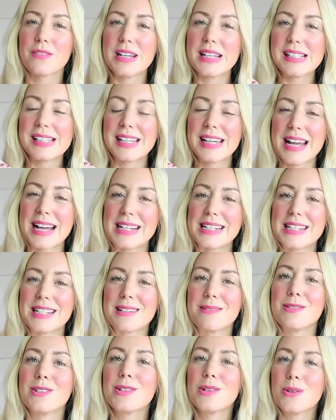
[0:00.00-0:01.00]
The reason I ended
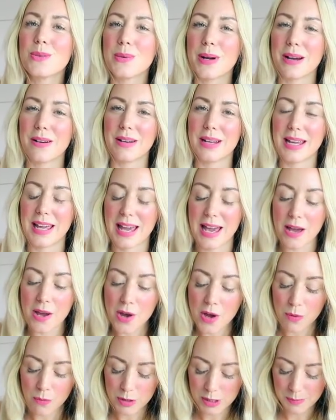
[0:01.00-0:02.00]
up not wearing it
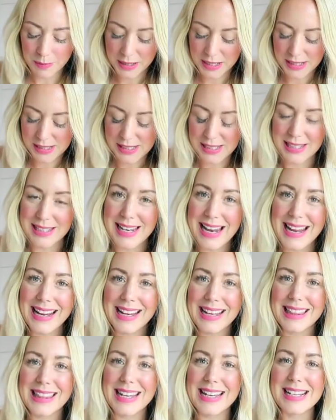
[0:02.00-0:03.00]
was because the
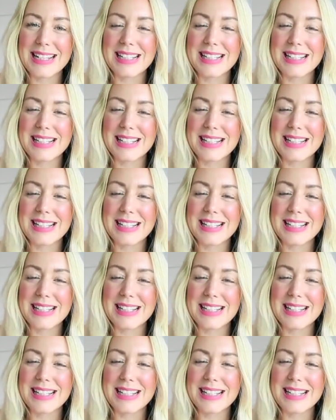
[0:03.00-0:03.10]
length